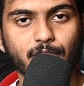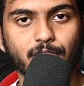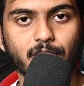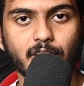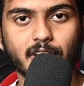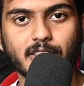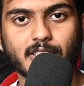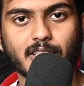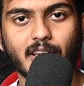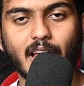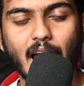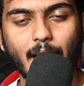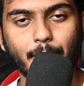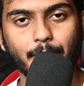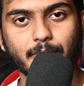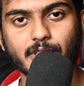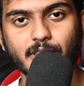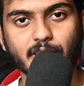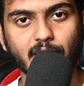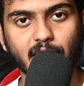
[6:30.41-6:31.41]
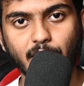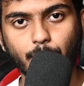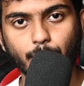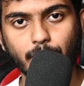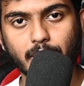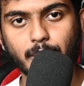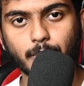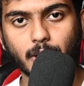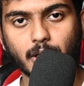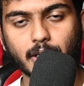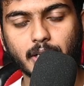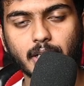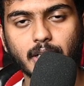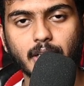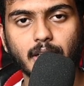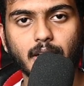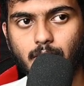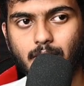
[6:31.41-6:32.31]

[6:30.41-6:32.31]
shares happens in the equity market.